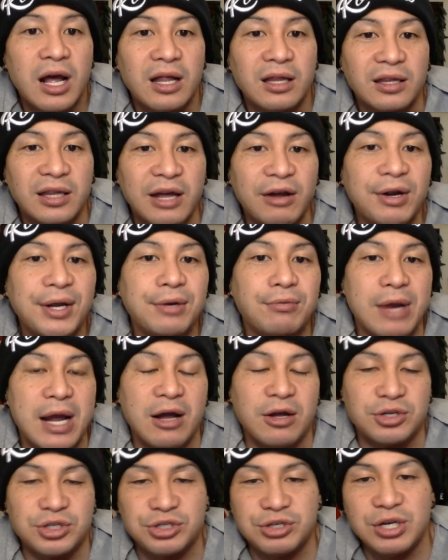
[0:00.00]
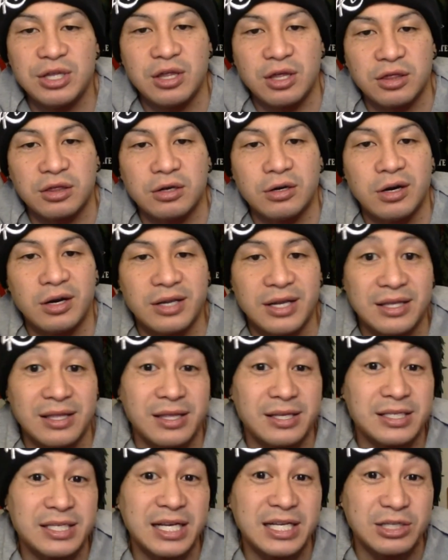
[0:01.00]
Larry Roundtree, the third, in
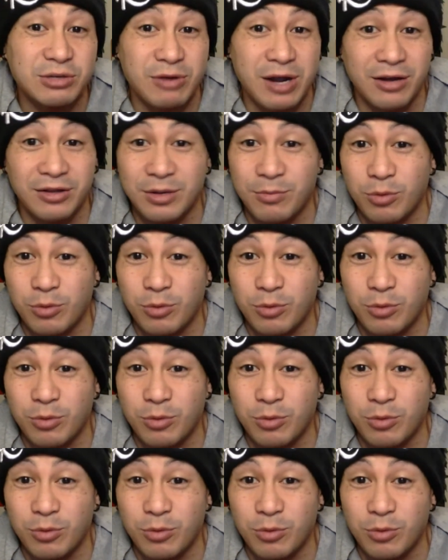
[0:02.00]
the sixth round,